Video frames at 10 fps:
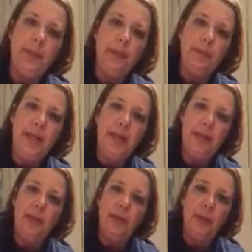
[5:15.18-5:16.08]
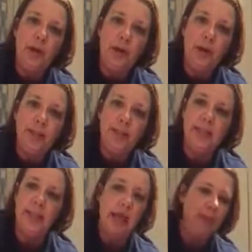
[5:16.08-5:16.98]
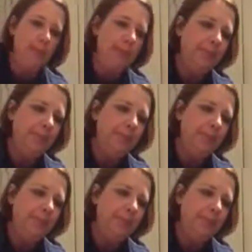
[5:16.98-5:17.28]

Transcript: need a mitten clip across the top.